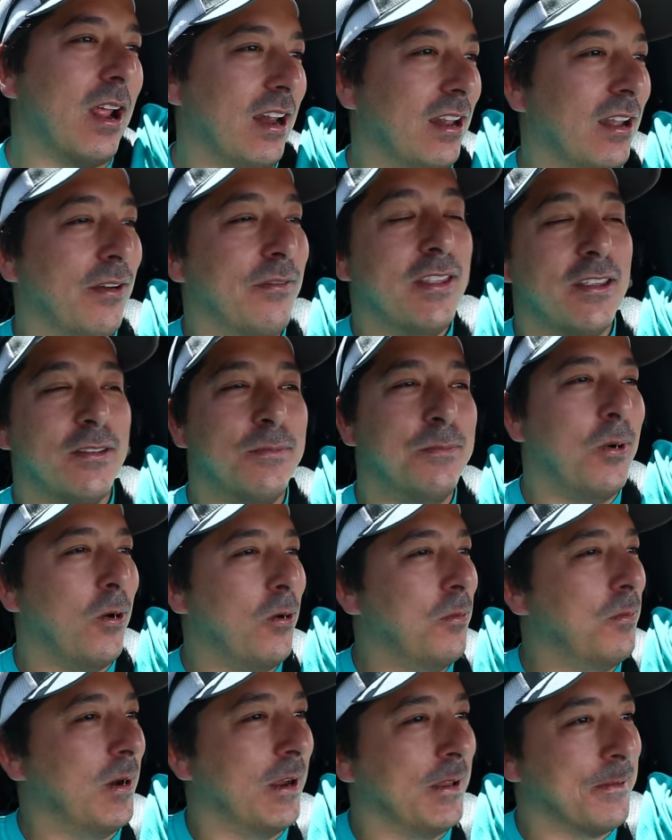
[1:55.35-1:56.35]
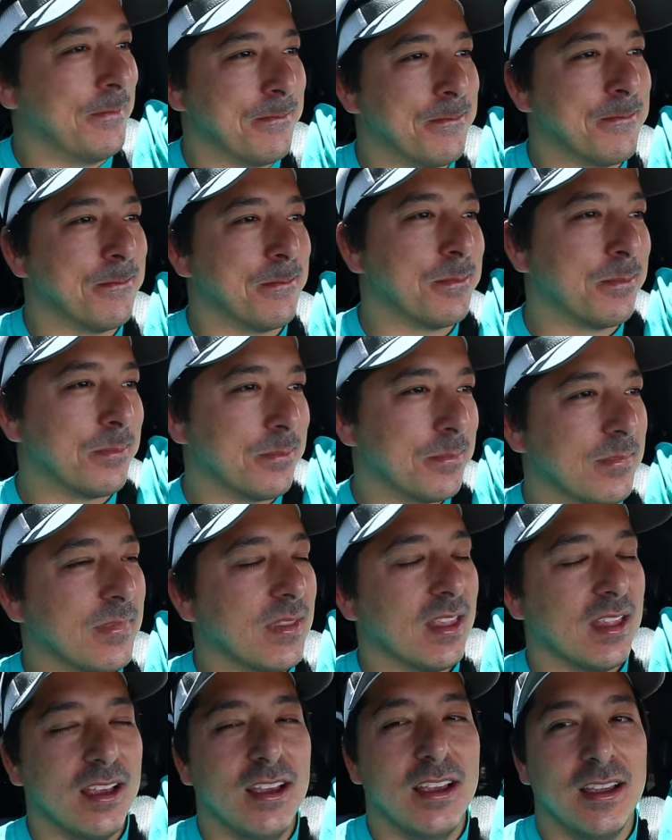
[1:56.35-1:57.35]
I love this boat, but
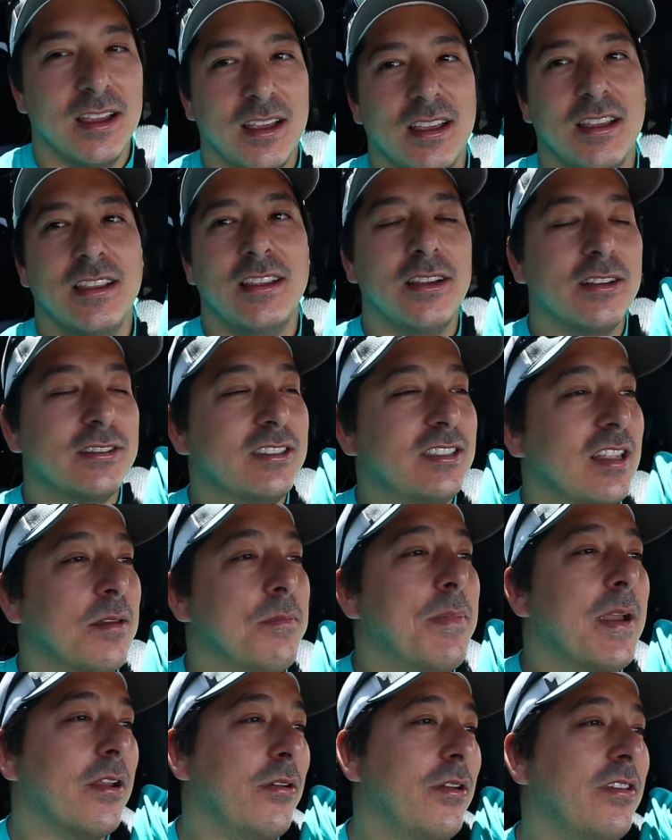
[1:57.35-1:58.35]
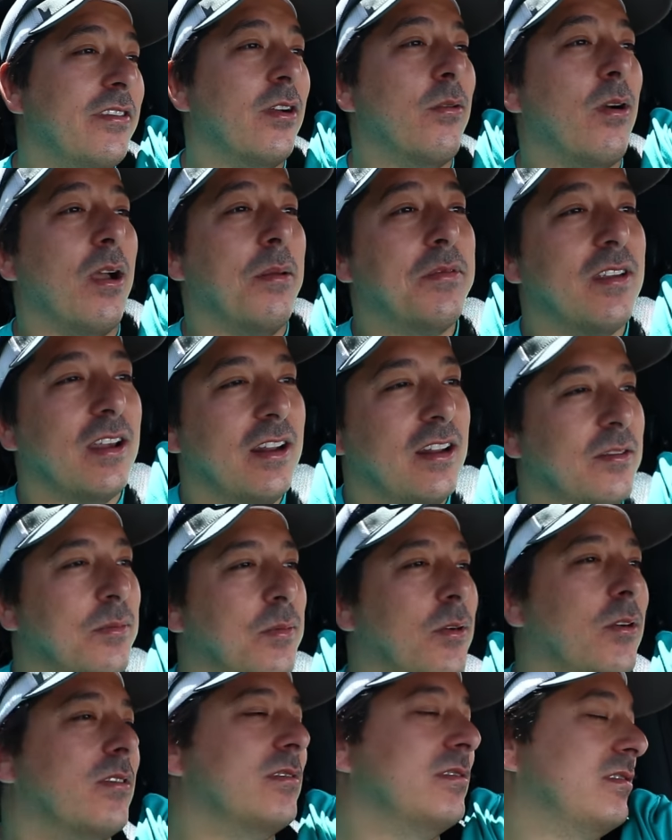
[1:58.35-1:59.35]
you'll see the big reason why I'm selling this
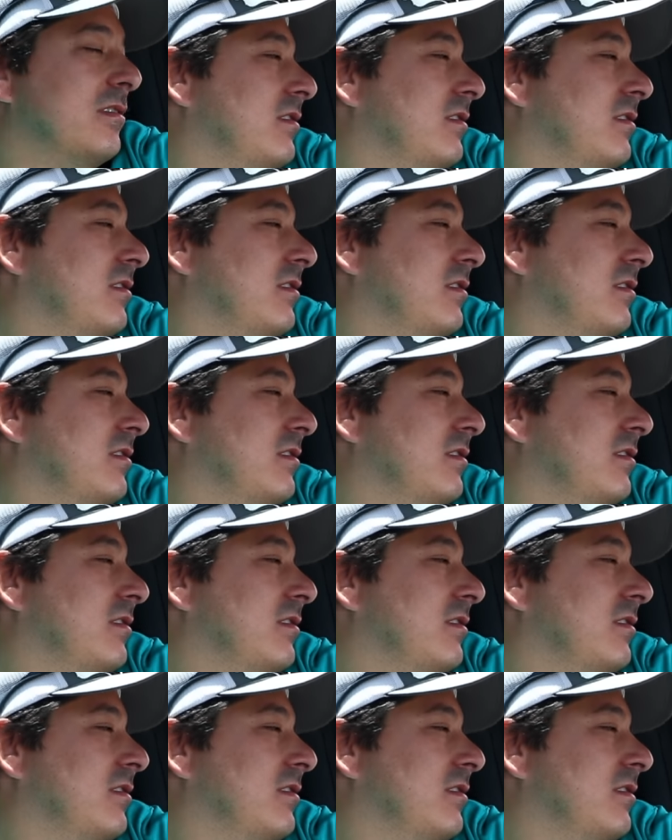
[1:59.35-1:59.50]
boat.